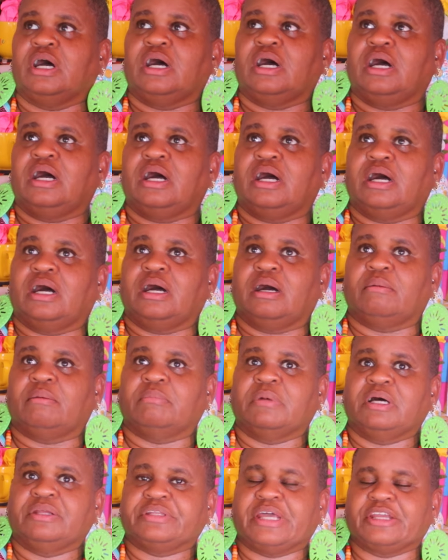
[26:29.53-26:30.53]

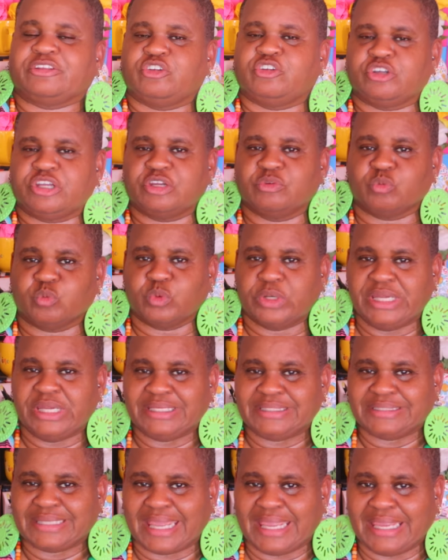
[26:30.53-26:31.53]
that you can
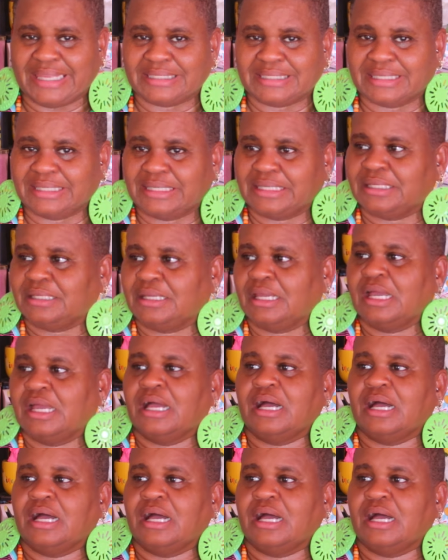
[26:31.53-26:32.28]
read daily.